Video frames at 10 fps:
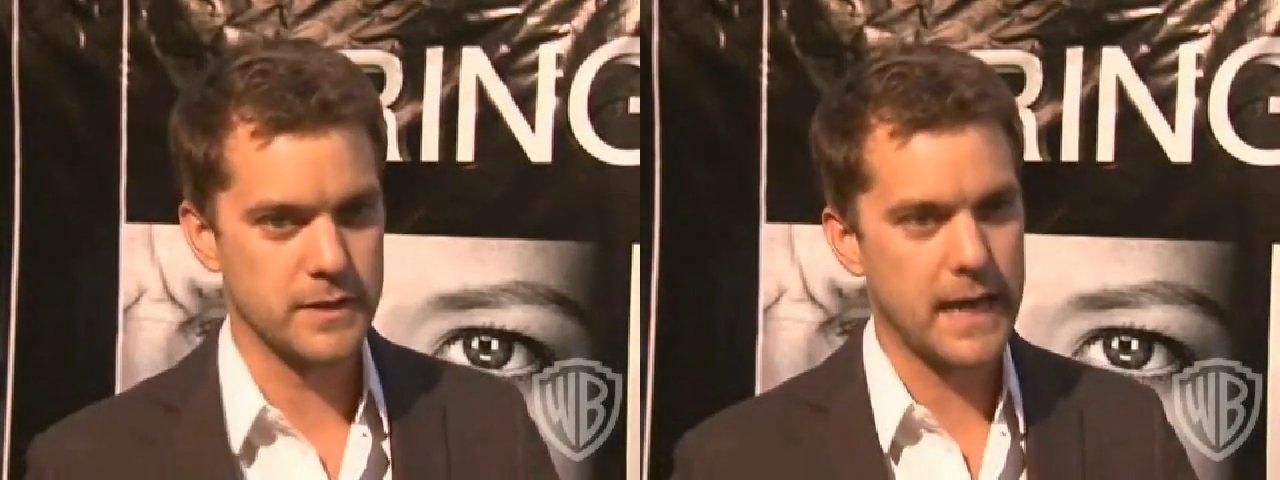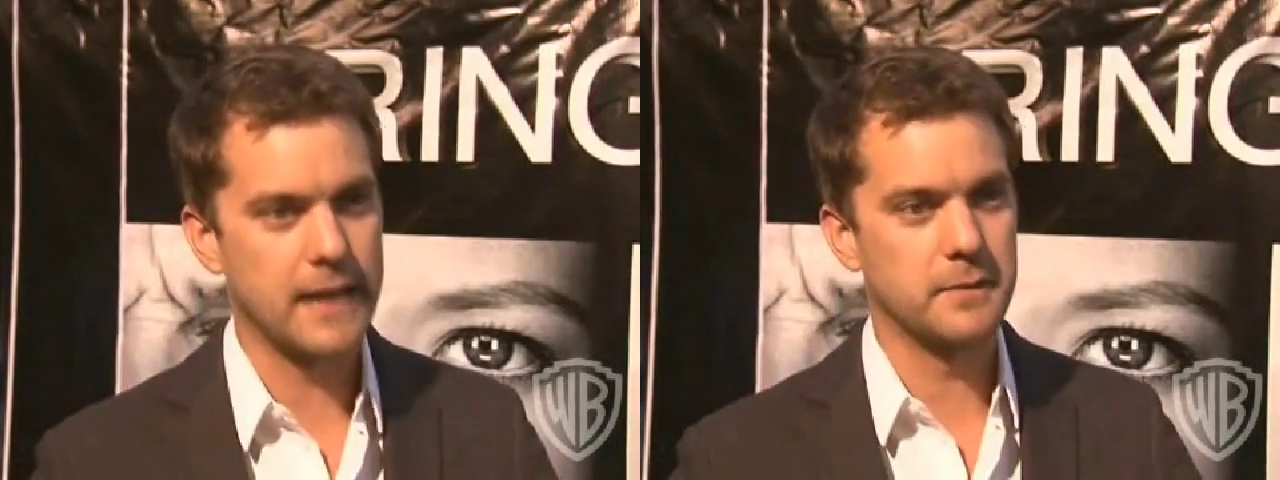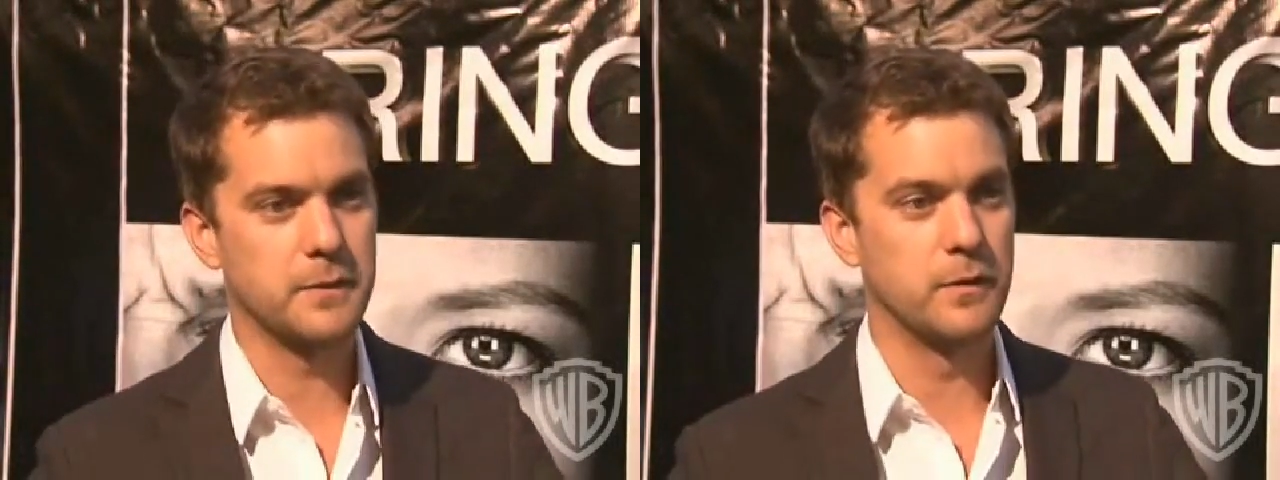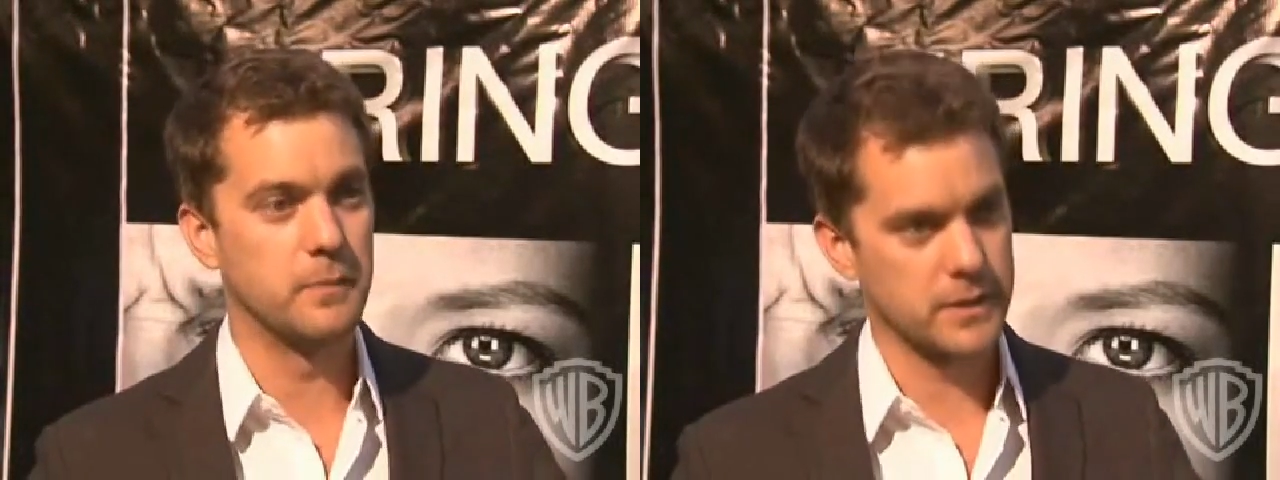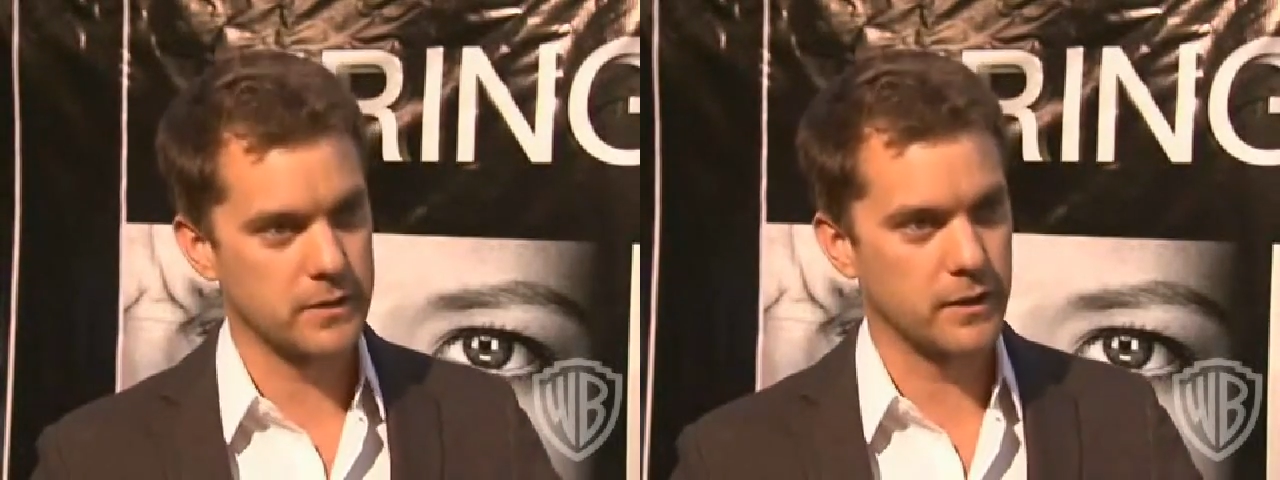add up to a
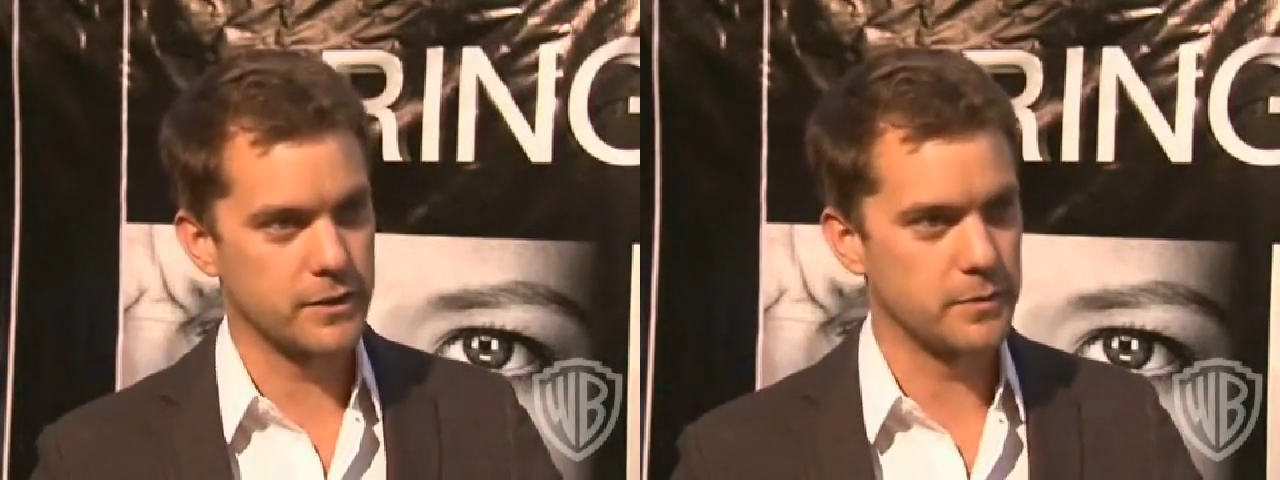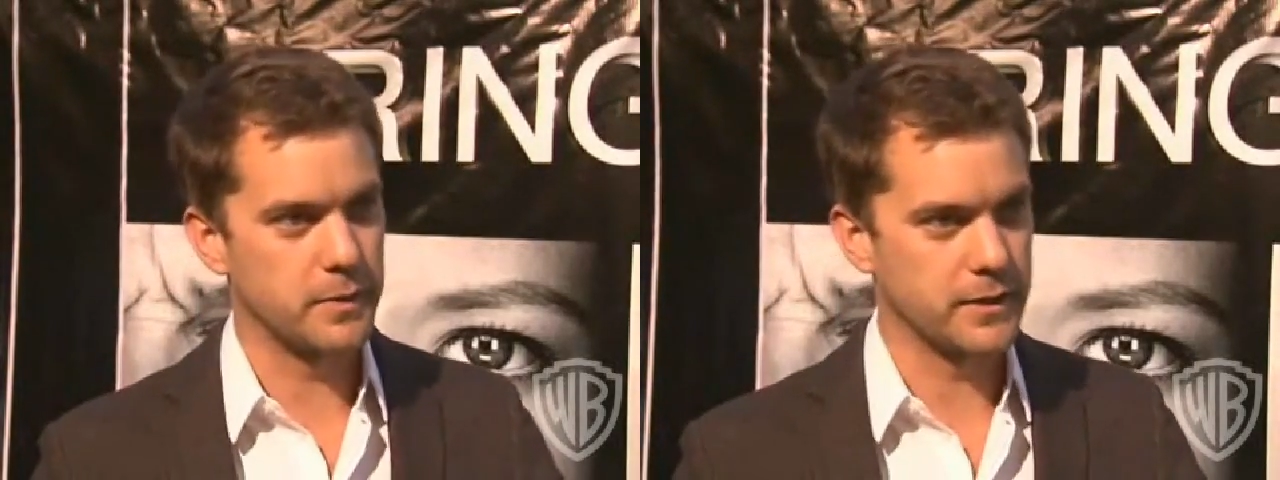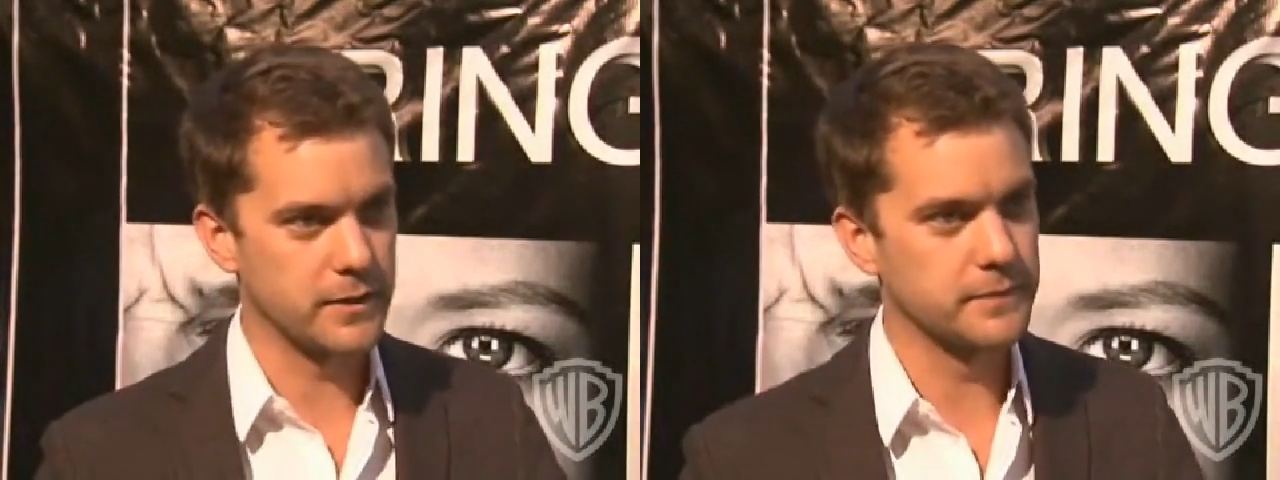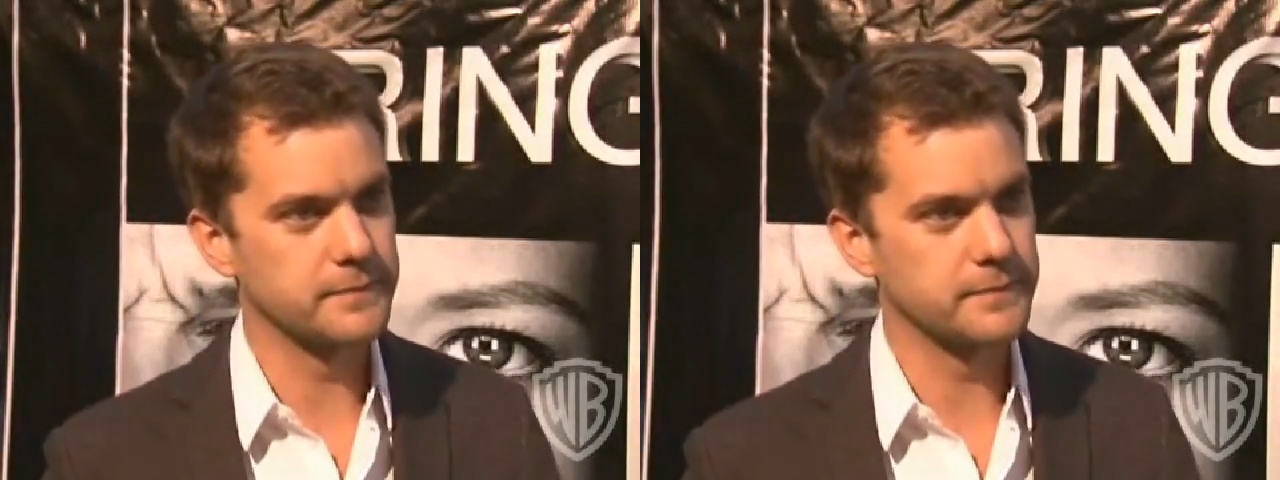much larger picture.